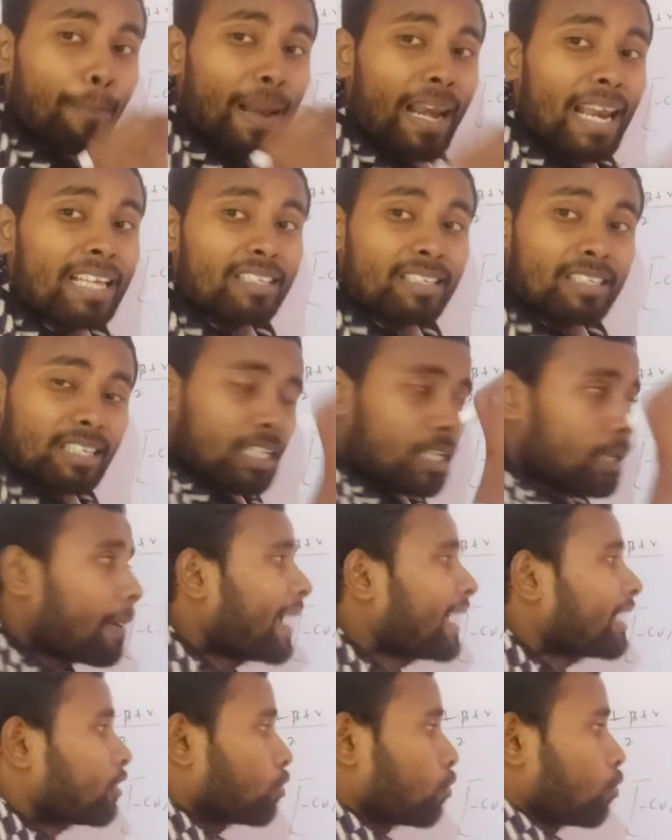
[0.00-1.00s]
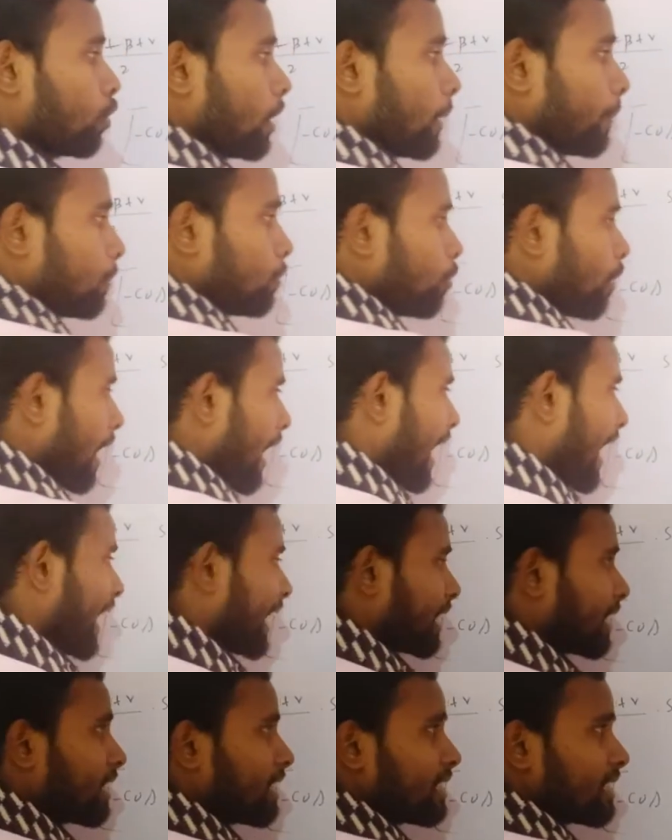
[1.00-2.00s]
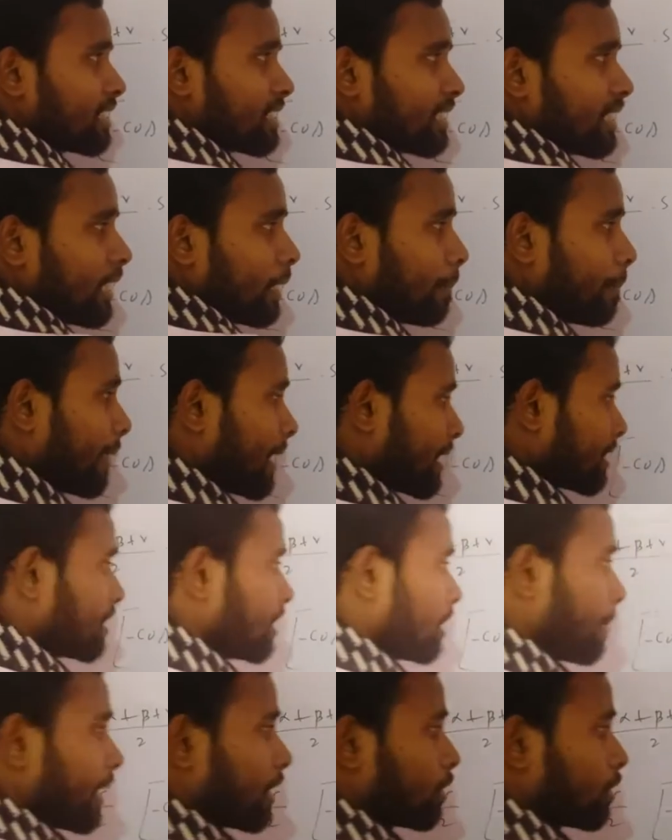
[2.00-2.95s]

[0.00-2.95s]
plus d by 2. If you add c plus d by